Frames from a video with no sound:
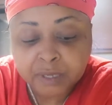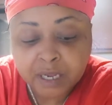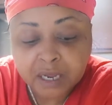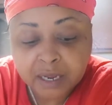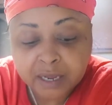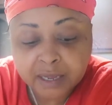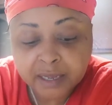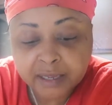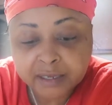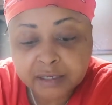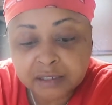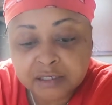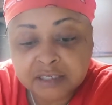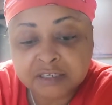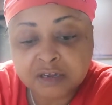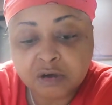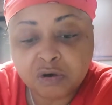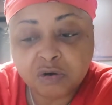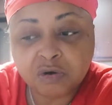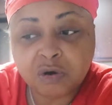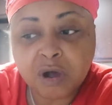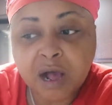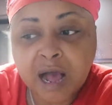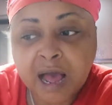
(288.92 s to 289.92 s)
And
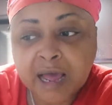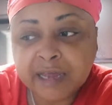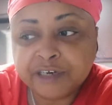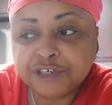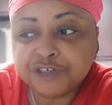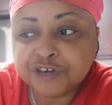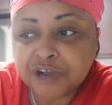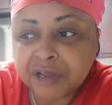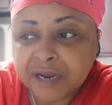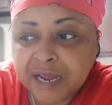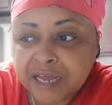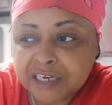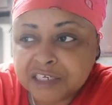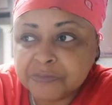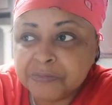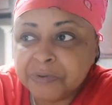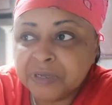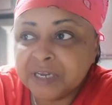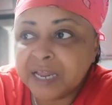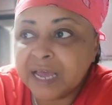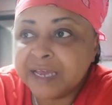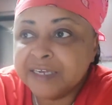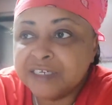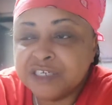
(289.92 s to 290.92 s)
so I try not to
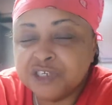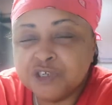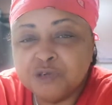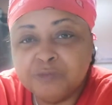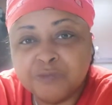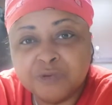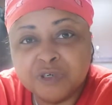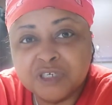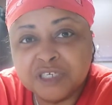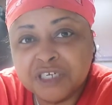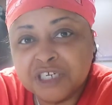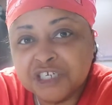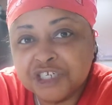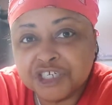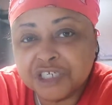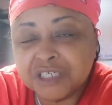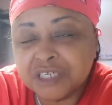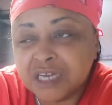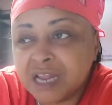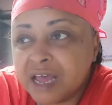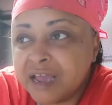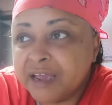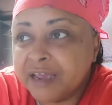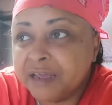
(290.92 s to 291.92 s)
be like
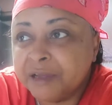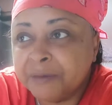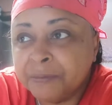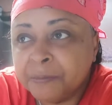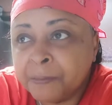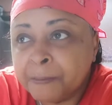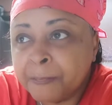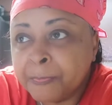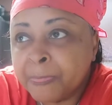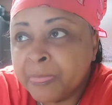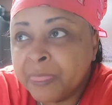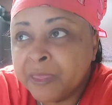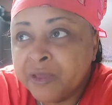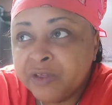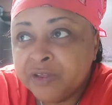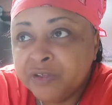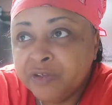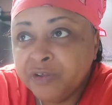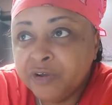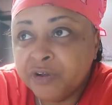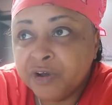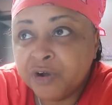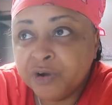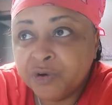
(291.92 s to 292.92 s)
superstitious, like,
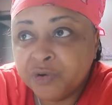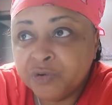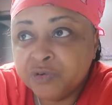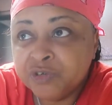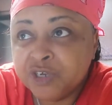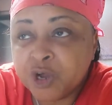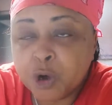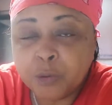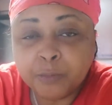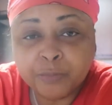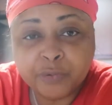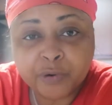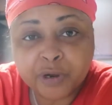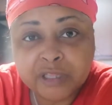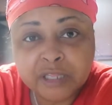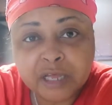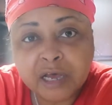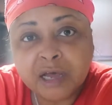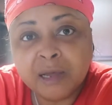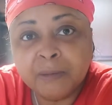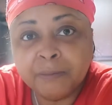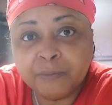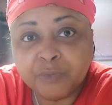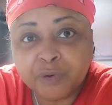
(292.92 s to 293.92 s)
you know, don't bring
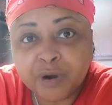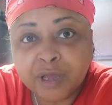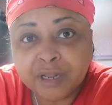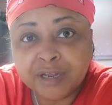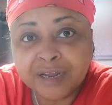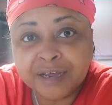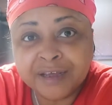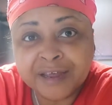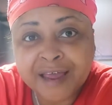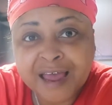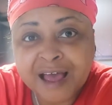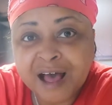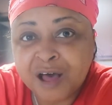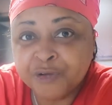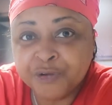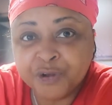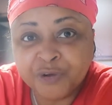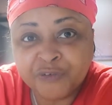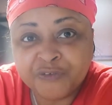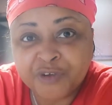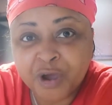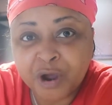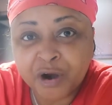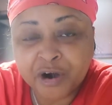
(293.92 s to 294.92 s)
the umbrella. I don't
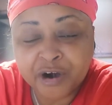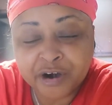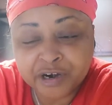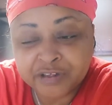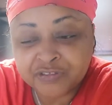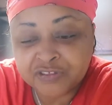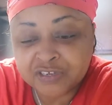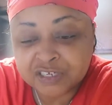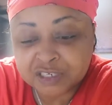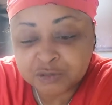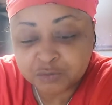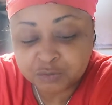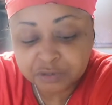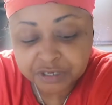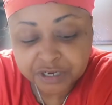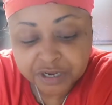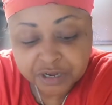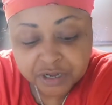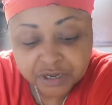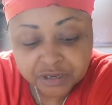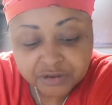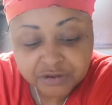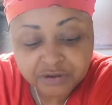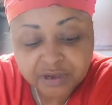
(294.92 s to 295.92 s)
know if y'all heard of this one.
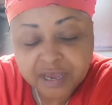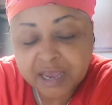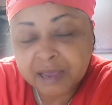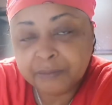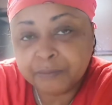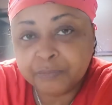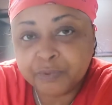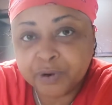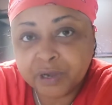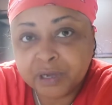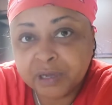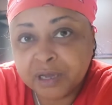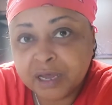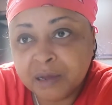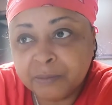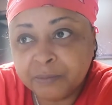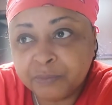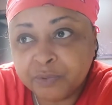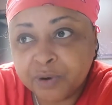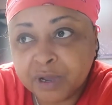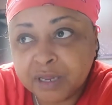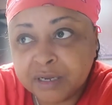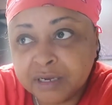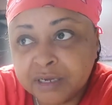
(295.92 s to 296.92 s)
You can't bring an
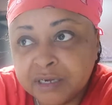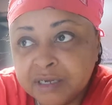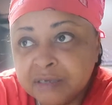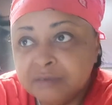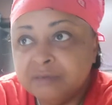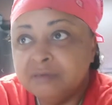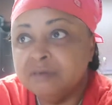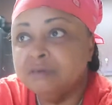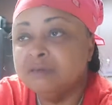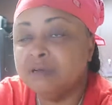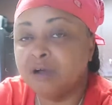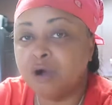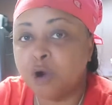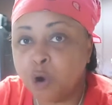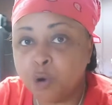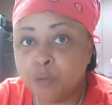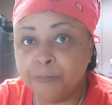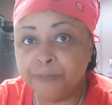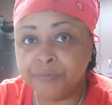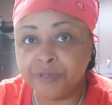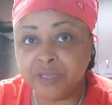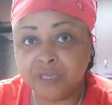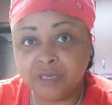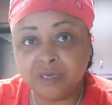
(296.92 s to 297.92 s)
umbrella
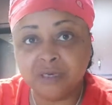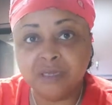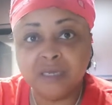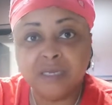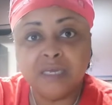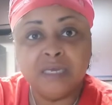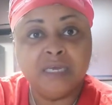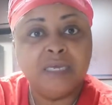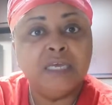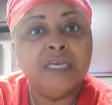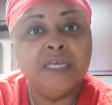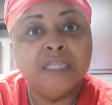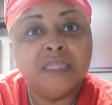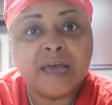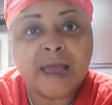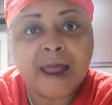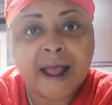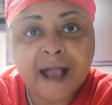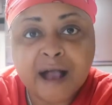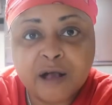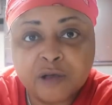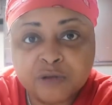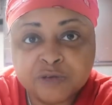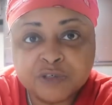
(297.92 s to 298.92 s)
open in the
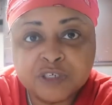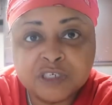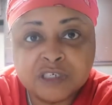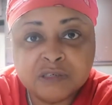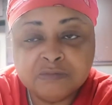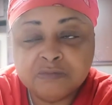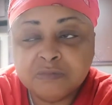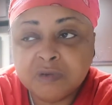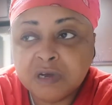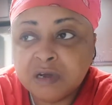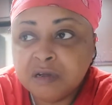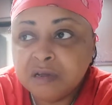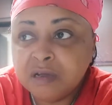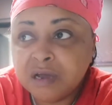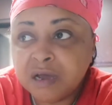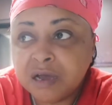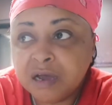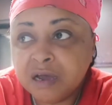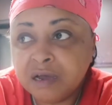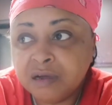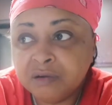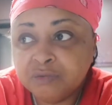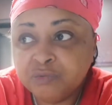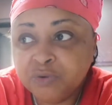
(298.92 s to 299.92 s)
house
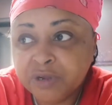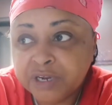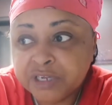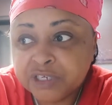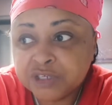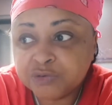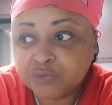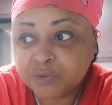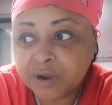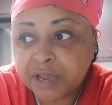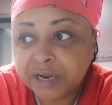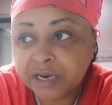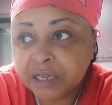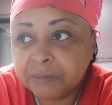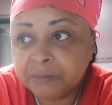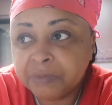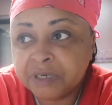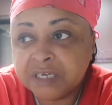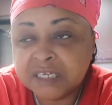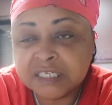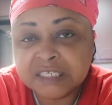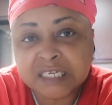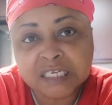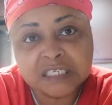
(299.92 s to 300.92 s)
uh, when it's raining
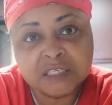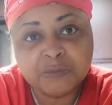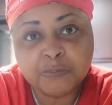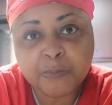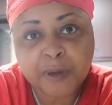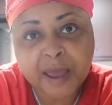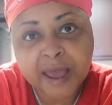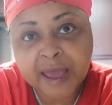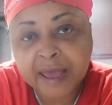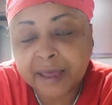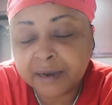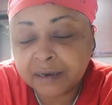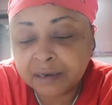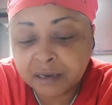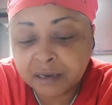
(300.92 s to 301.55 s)
because that's bad